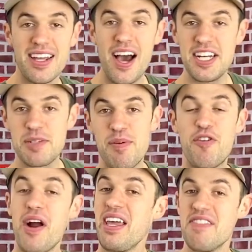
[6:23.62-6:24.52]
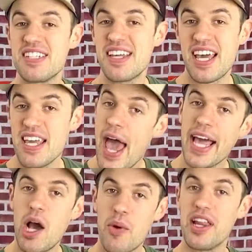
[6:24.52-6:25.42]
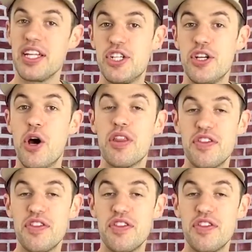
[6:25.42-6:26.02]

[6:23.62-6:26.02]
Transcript: Guys, before I give this thing a yank, I want to let you know